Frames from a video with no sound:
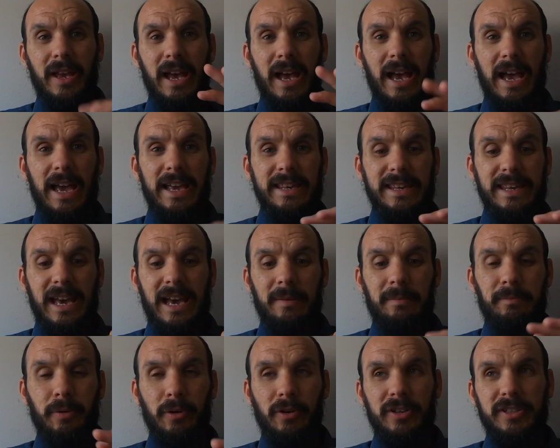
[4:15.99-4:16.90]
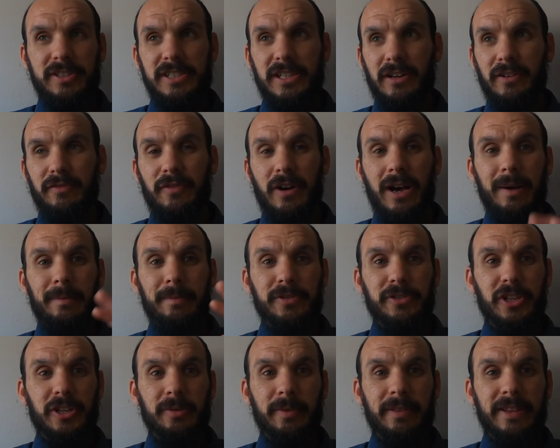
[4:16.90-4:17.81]
hey, yeah, book yourself up,
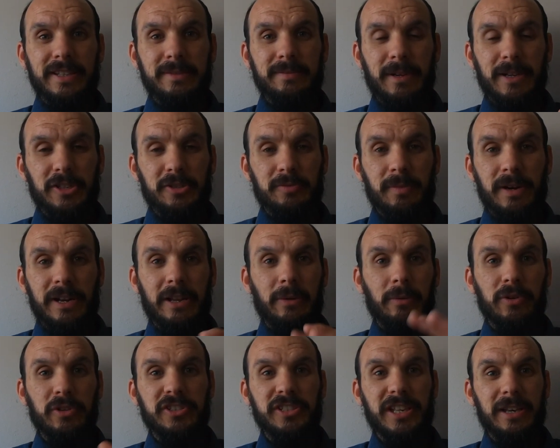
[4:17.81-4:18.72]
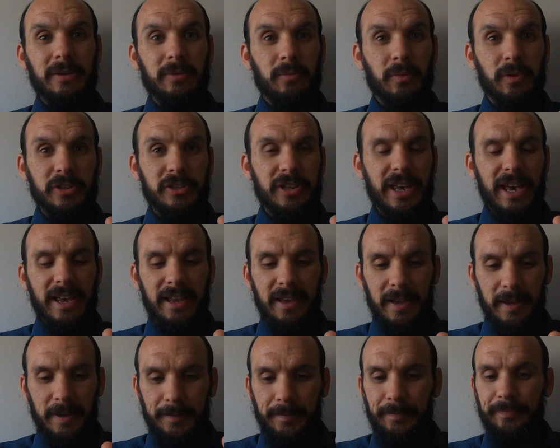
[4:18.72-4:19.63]
it's going to be this much money, we'll see when you get
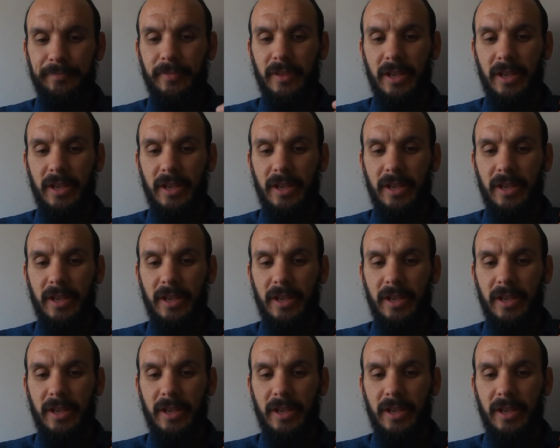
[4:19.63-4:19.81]
here.